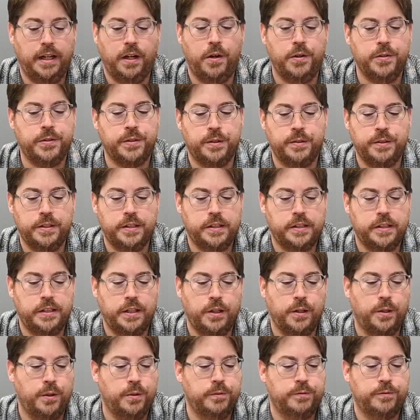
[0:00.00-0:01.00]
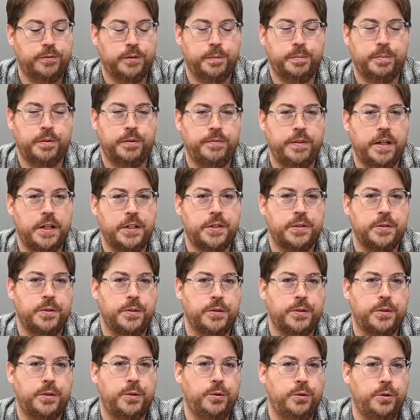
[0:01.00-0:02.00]
also just, you know, for
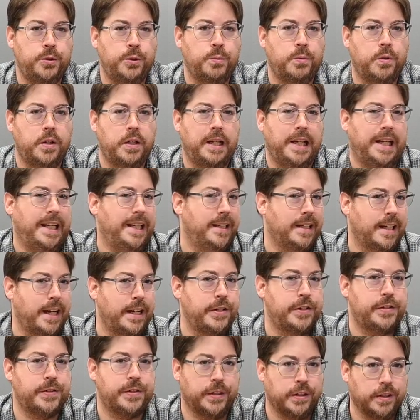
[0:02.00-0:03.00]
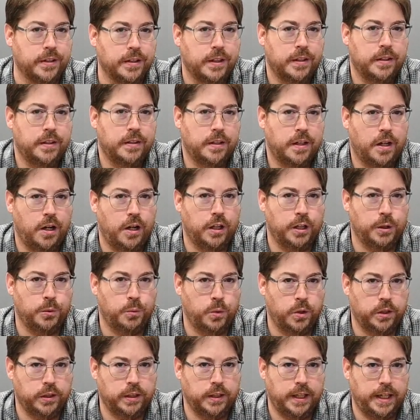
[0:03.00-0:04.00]
professionals who do want a nicer
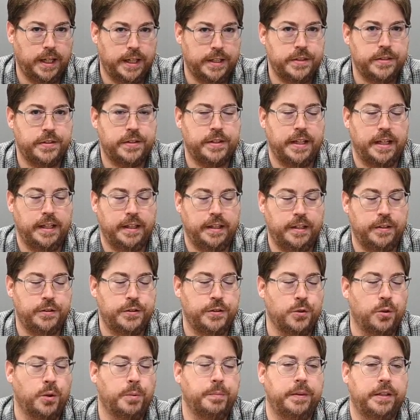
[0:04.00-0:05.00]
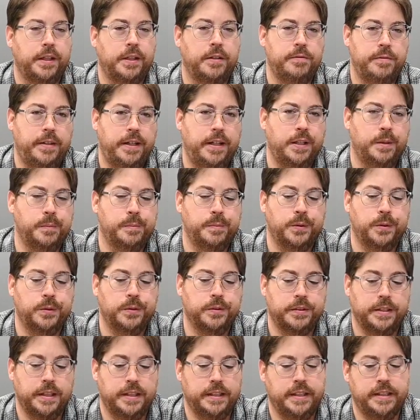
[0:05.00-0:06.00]
all-in-one lens than is normally
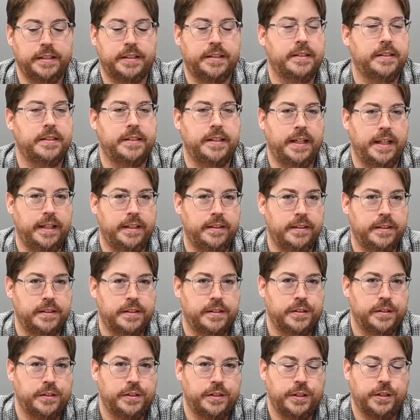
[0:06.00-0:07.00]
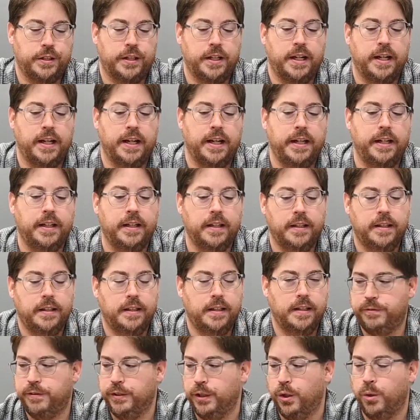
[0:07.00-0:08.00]
available, then this is it. This is your guy.
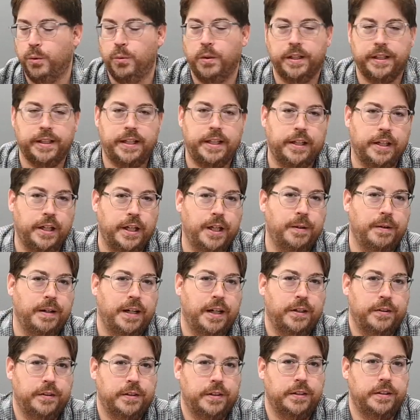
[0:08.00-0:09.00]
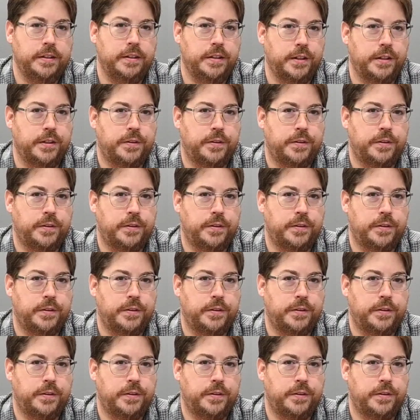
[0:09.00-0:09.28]
If you don't want to carry around the